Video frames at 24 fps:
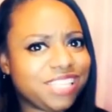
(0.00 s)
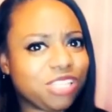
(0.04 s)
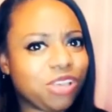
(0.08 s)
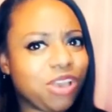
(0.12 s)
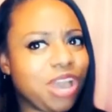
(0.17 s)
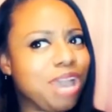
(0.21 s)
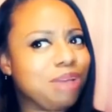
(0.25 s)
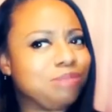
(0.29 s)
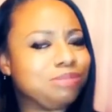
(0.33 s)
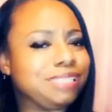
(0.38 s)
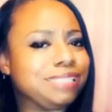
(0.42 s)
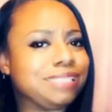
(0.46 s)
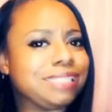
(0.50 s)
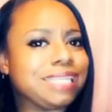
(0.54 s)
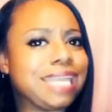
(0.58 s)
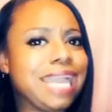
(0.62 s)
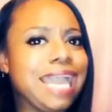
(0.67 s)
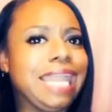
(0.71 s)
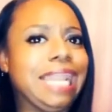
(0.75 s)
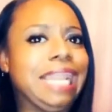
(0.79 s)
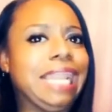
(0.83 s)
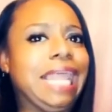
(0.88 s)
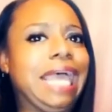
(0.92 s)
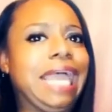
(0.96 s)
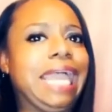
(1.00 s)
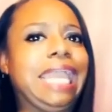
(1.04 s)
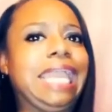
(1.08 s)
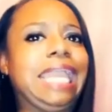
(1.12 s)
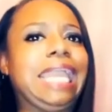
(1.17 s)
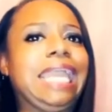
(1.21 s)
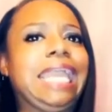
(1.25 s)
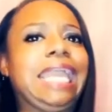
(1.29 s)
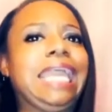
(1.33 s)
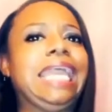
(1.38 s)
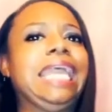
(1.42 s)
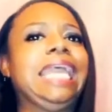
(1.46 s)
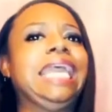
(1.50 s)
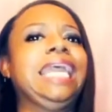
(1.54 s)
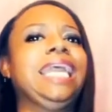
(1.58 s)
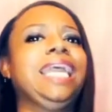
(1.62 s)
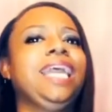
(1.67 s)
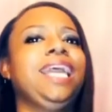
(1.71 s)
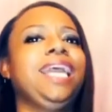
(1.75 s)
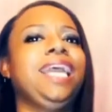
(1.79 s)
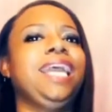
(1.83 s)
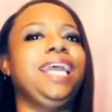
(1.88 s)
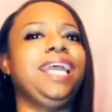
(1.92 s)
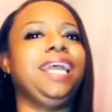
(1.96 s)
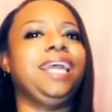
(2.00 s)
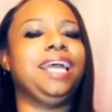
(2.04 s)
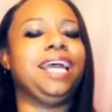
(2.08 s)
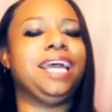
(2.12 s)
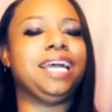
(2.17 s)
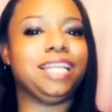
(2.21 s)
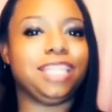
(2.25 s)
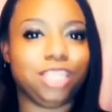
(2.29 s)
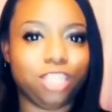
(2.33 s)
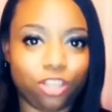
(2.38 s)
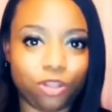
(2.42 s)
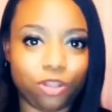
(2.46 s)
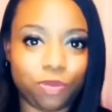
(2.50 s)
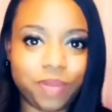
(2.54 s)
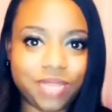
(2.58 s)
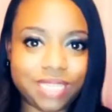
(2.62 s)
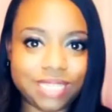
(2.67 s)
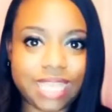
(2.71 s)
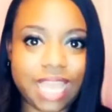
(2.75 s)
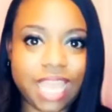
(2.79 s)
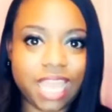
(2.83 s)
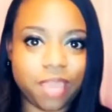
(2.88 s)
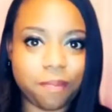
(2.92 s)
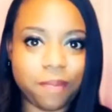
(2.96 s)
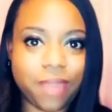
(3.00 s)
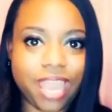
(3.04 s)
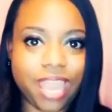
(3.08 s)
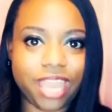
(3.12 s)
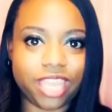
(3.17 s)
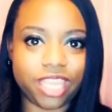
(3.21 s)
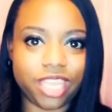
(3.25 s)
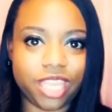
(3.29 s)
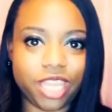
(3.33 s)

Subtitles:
So I was just kind of like, a little bit taken back,